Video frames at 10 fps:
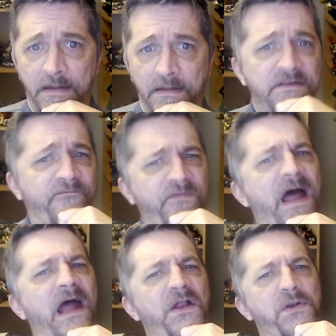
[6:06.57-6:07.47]
the
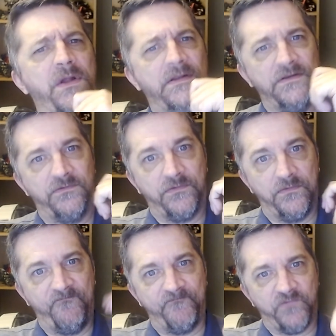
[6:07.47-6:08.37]
Flash can
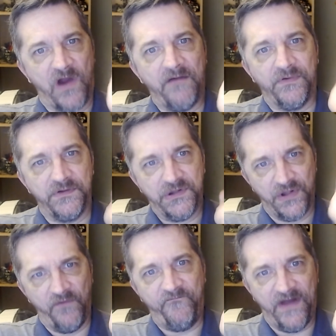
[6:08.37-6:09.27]
travel so
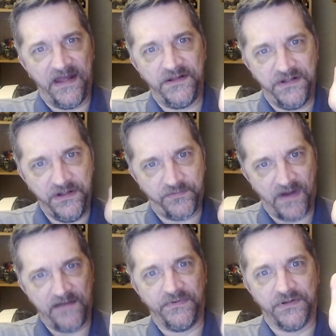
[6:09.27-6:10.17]
fast he
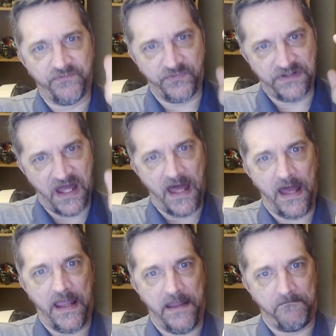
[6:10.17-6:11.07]
travels through
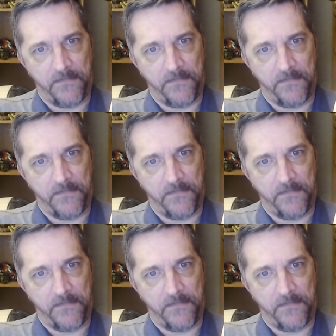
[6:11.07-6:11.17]
time.